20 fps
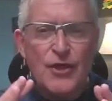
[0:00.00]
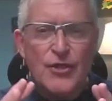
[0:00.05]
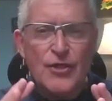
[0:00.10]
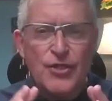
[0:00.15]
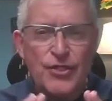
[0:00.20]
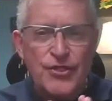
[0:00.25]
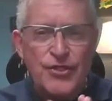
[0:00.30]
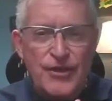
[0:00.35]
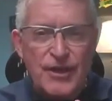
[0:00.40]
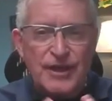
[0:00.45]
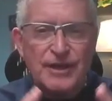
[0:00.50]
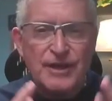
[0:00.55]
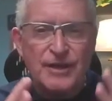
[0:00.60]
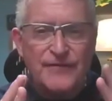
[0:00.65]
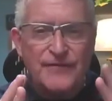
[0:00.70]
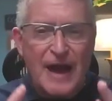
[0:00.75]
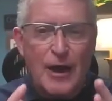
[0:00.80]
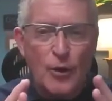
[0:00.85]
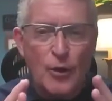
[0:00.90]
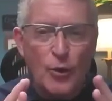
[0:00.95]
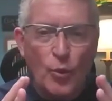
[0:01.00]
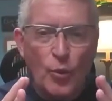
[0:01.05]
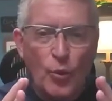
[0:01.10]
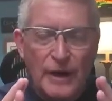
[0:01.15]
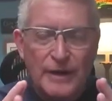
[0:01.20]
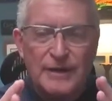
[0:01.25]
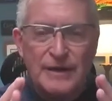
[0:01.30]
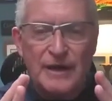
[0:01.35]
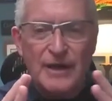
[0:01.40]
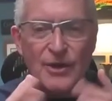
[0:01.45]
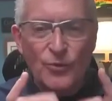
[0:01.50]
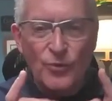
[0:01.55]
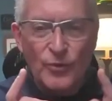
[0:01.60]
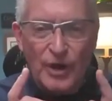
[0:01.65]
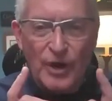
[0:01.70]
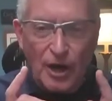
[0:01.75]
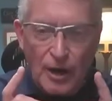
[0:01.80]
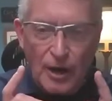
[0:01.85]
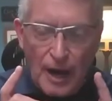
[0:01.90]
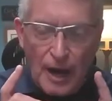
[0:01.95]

think of how what we are